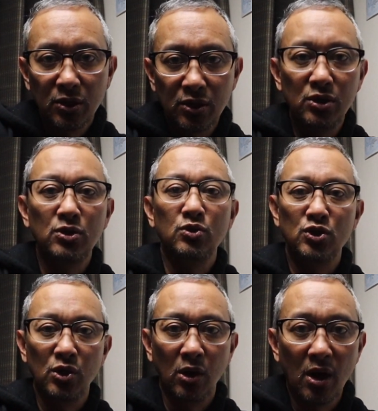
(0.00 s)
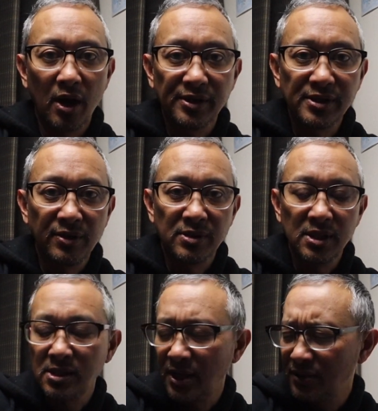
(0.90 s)
huge loss. It was
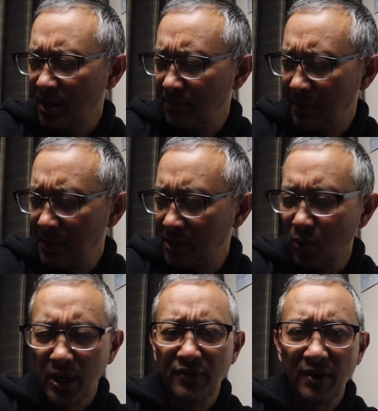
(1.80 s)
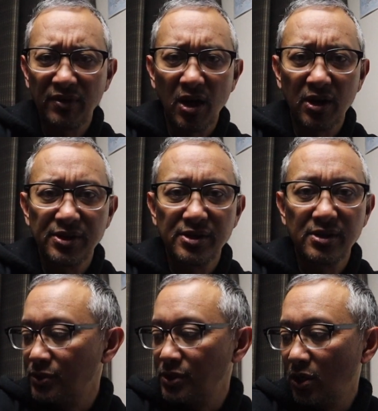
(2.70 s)
just, I think, maybe $25.
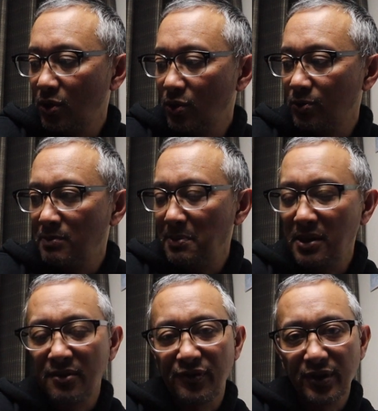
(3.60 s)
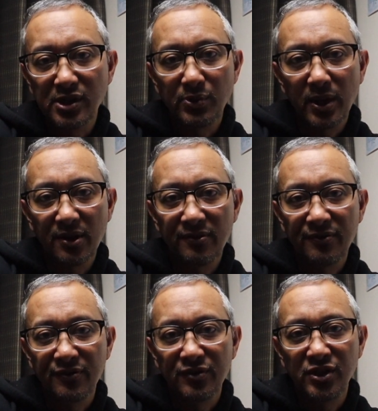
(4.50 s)
So maybe the first week
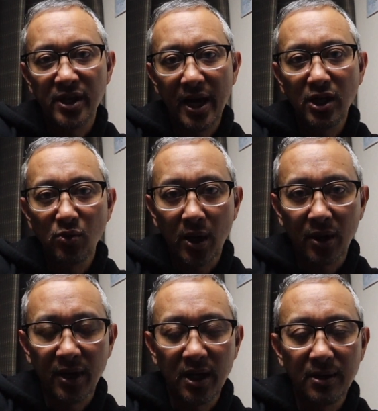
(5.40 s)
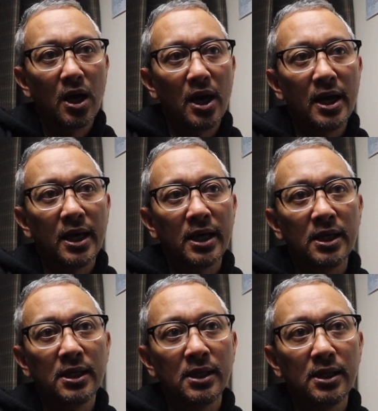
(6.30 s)
of January,
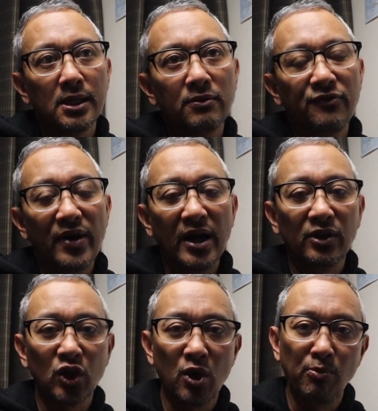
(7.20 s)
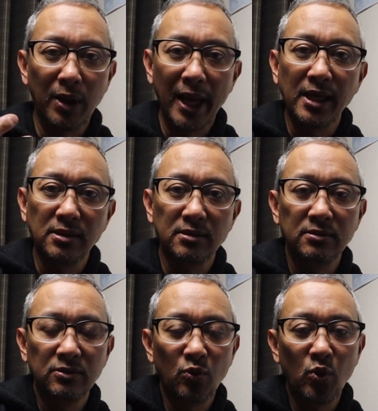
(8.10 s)
I filed the complaint
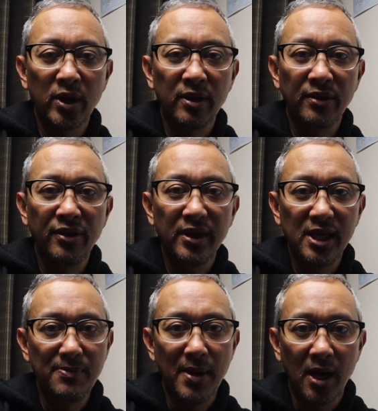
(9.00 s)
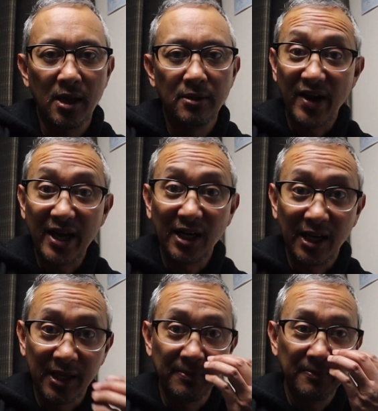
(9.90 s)
with eBay.
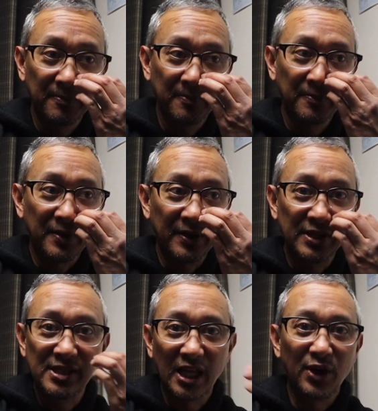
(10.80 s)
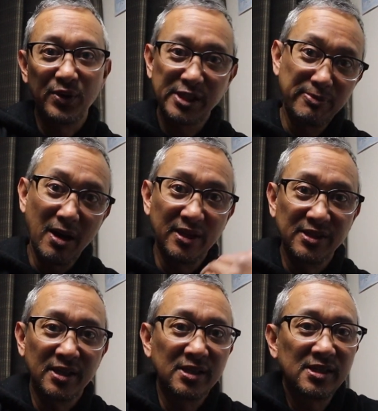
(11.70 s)
Finally, the seller
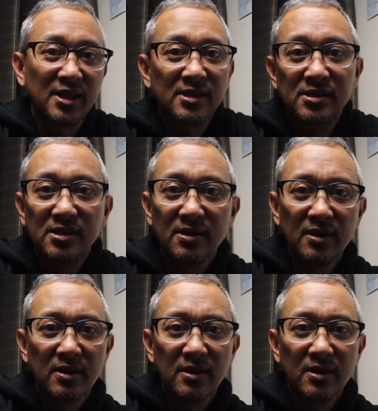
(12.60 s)
responds and says,